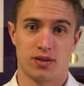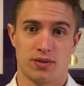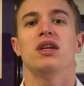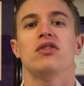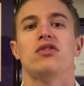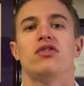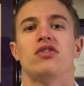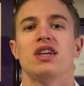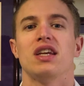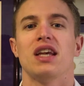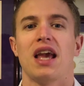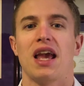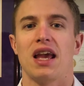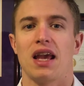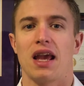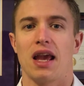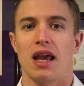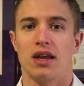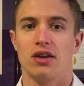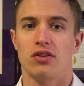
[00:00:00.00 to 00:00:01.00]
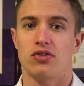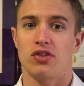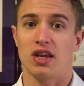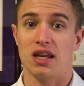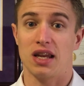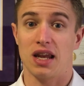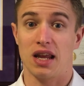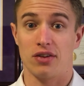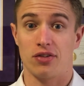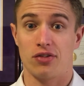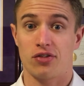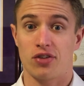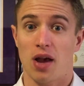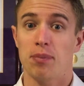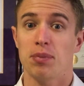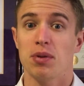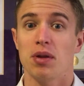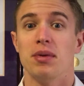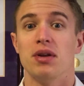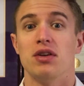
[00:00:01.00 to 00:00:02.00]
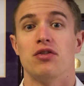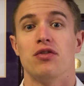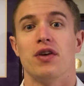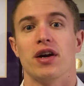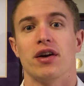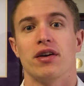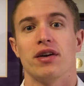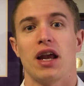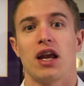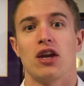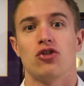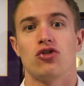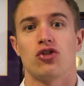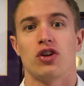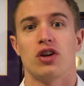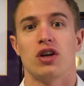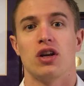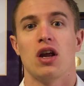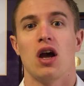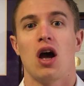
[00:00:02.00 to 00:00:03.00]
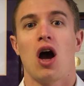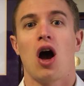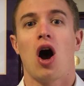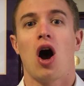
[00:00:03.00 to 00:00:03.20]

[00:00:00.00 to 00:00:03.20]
BCAAs in a supplement variation